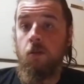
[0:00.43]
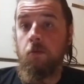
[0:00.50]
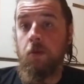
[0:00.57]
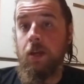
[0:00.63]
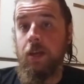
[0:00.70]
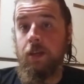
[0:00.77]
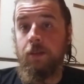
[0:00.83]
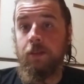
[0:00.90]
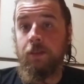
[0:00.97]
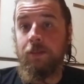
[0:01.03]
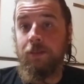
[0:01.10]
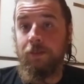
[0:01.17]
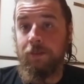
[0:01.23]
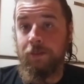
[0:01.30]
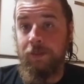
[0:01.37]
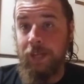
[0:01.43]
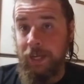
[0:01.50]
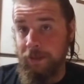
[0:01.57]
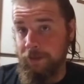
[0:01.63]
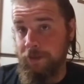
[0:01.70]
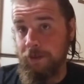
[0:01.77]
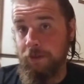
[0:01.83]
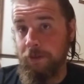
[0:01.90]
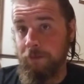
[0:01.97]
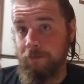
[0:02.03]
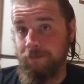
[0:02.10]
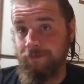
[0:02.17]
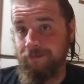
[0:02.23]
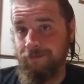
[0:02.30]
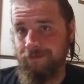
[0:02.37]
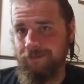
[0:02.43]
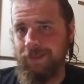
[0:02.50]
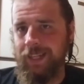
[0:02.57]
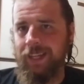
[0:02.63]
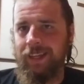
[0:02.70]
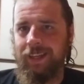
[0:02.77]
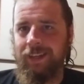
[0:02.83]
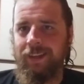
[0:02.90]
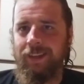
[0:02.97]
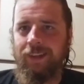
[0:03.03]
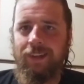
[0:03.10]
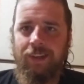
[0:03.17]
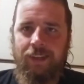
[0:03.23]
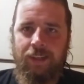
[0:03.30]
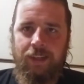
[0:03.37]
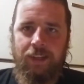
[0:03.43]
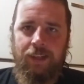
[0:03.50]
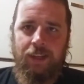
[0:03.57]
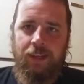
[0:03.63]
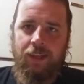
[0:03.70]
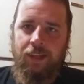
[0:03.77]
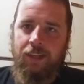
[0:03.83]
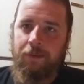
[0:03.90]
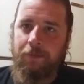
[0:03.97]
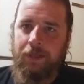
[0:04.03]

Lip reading: Okay, this is take two. Kept